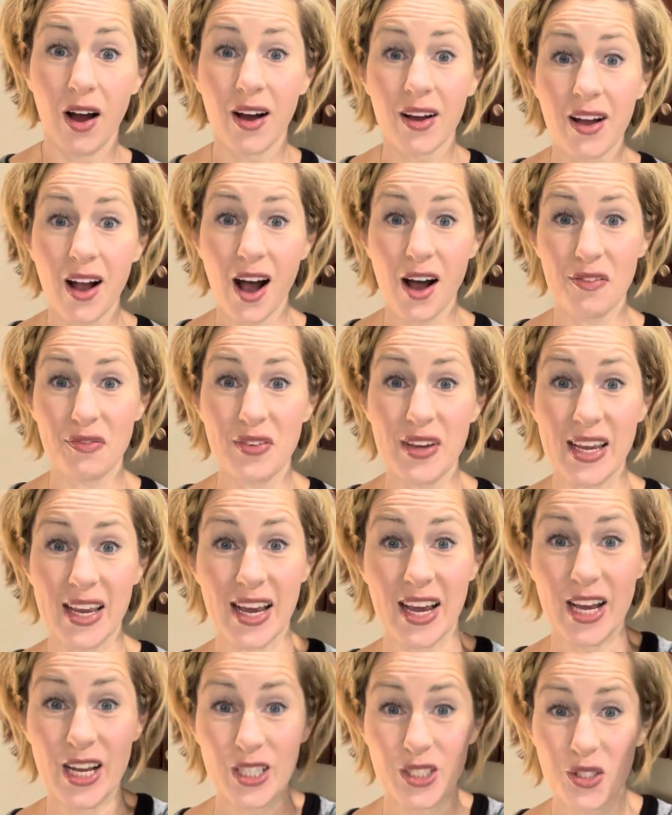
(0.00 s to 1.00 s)
Coffee.
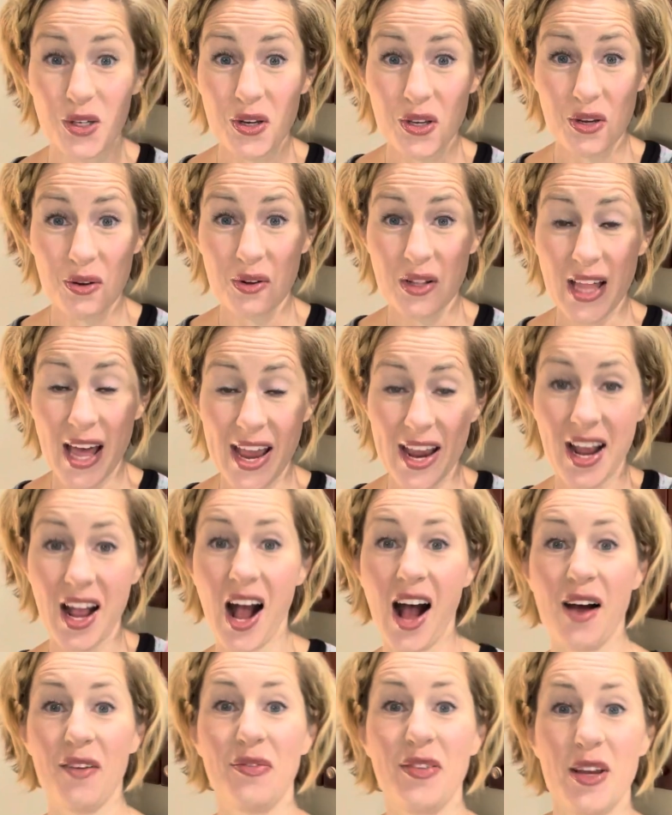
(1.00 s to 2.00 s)
Do you like
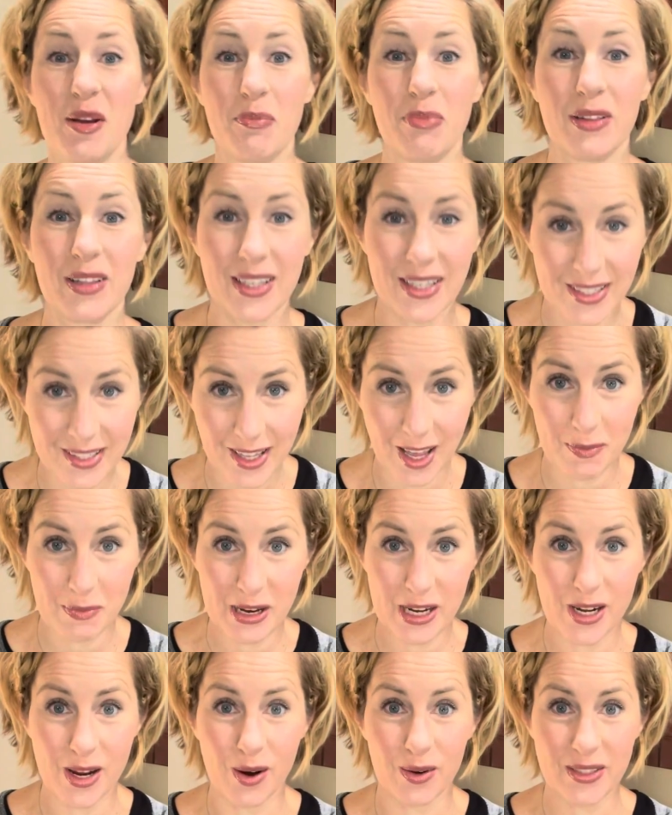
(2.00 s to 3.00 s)
coffee? Please let me
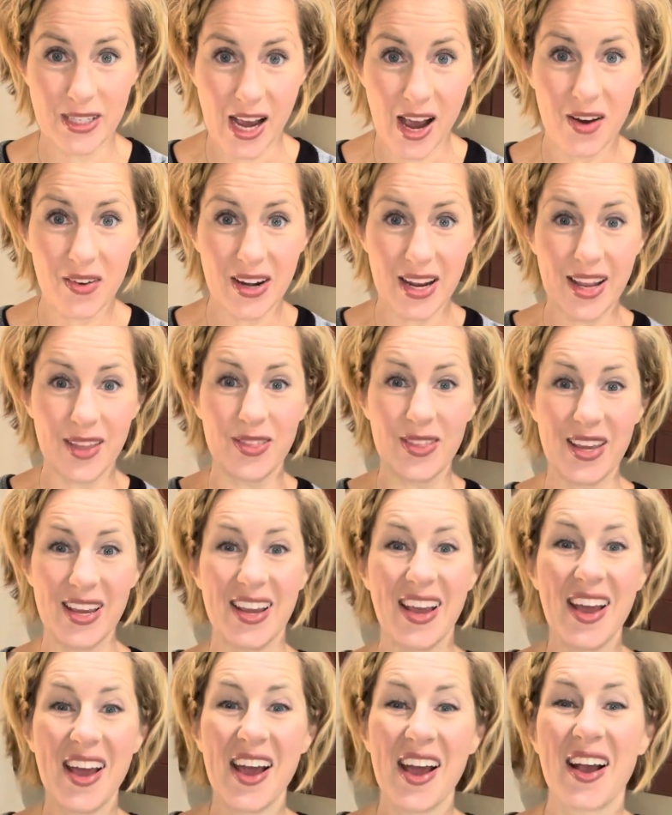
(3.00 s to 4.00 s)
know down in the
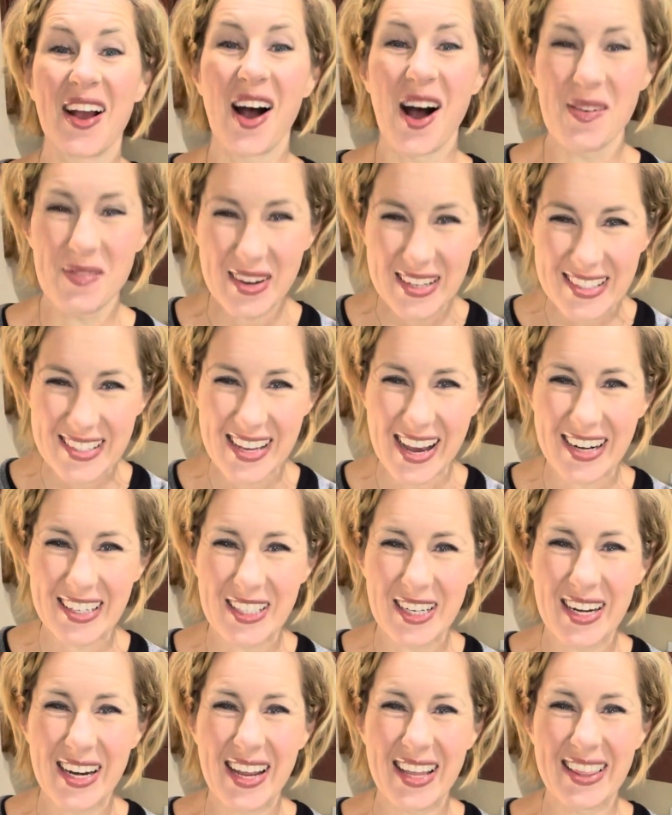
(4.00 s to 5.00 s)
comment
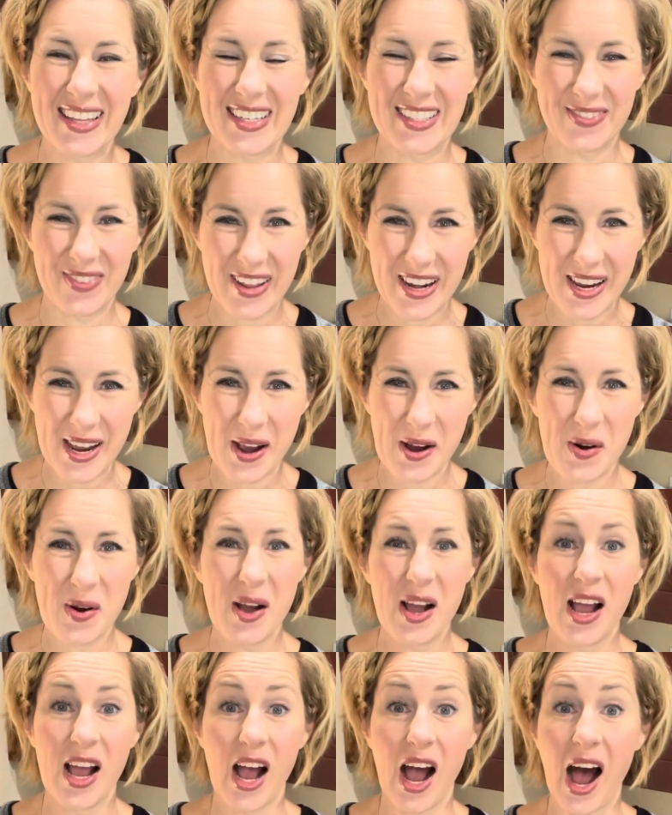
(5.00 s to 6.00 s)
section in this video.
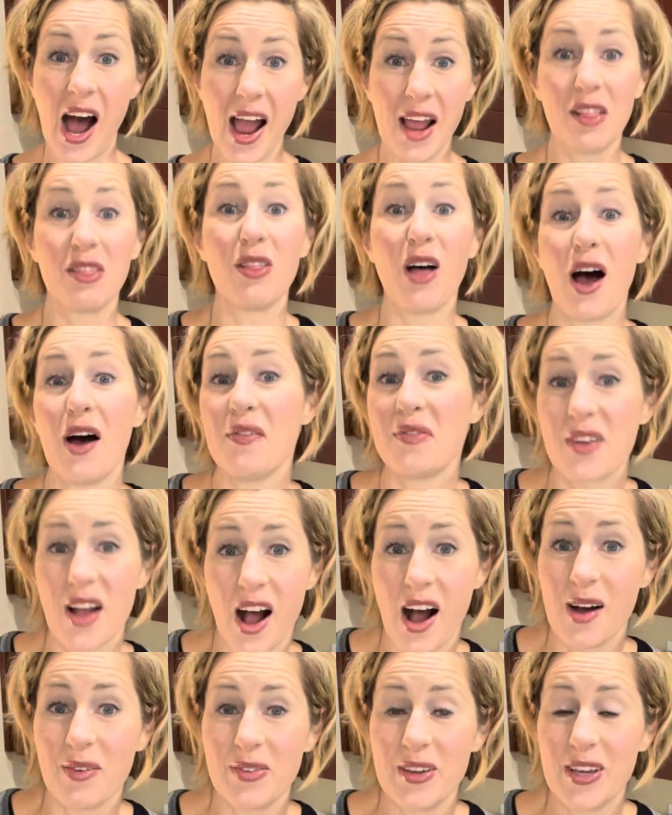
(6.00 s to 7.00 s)
I love coffee.